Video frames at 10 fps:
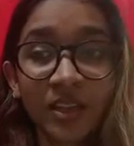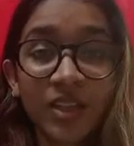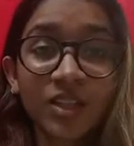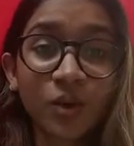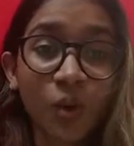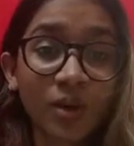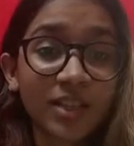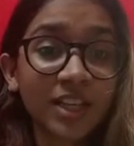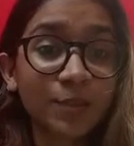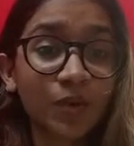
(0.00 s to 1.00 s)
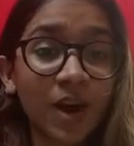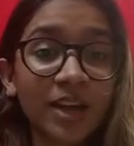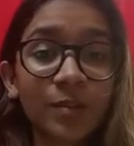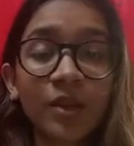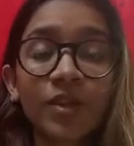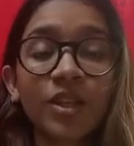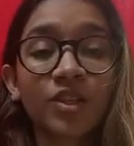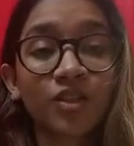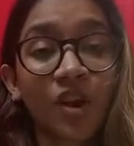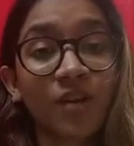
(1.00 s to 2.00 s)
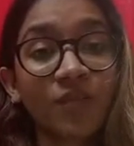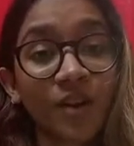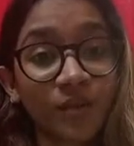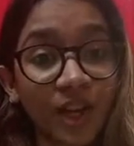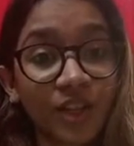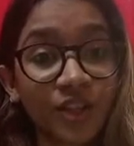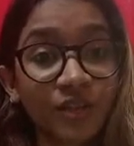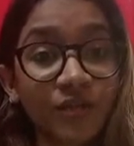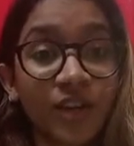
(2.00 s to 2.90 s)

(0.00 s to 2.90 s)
This course has provided me with a strong foundation